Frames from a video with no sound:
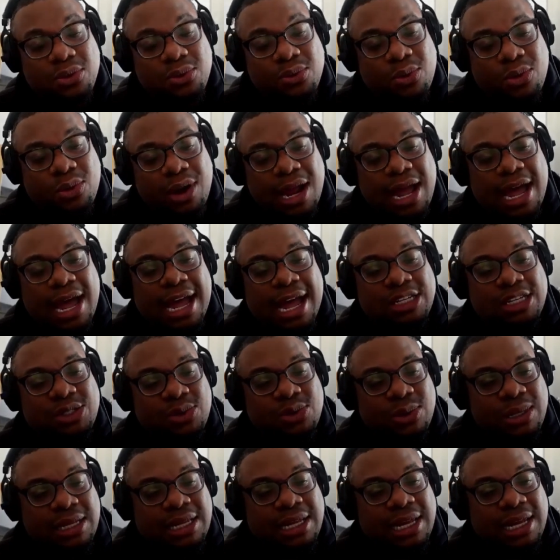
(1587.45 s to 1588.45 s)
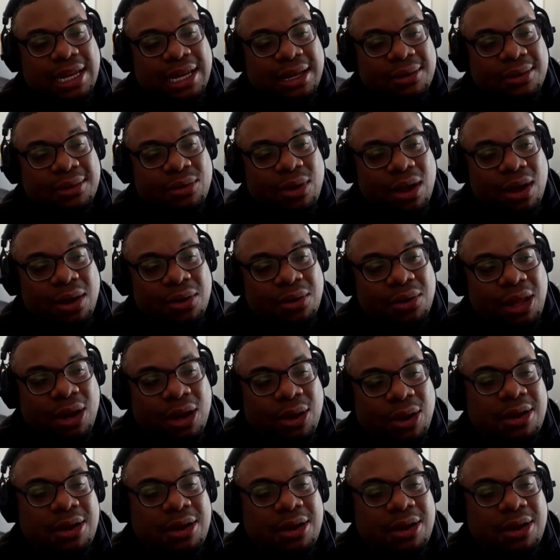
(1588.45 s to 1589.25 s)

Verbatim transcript: We're actually, you know,